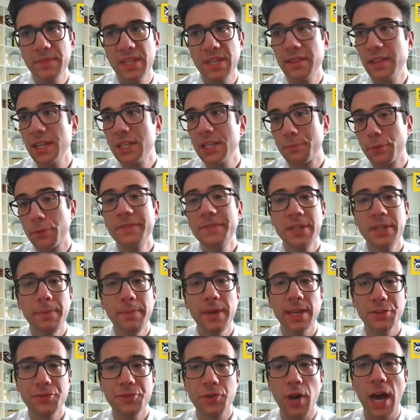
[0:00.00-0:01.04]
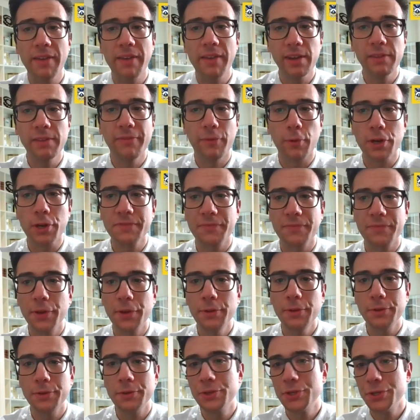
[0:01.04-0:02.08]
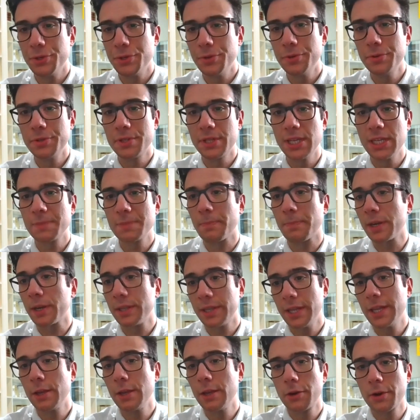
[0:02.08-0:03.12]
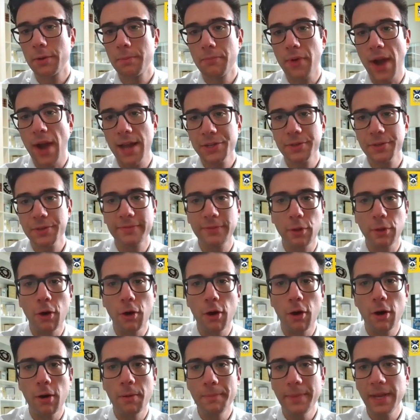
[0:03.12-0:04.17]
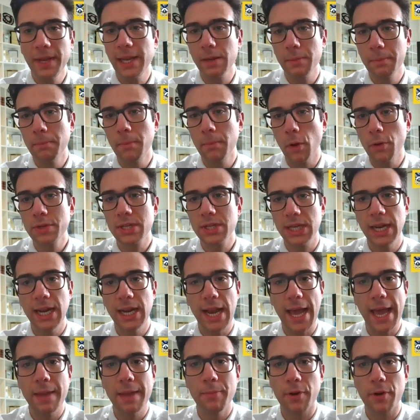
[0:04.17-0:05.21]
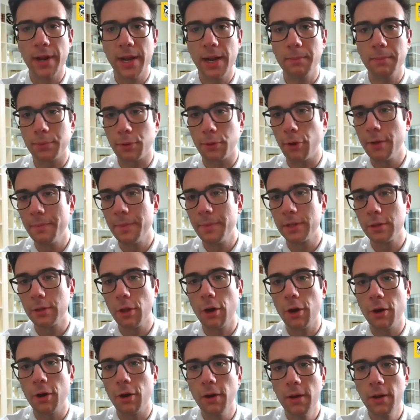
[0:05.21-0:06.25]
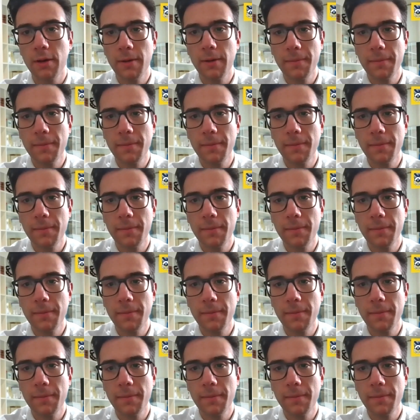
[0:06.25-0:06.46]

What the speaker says: Did this prove to be a driving force for you to choose this particular branch of law, meaning mostly labor and employment law?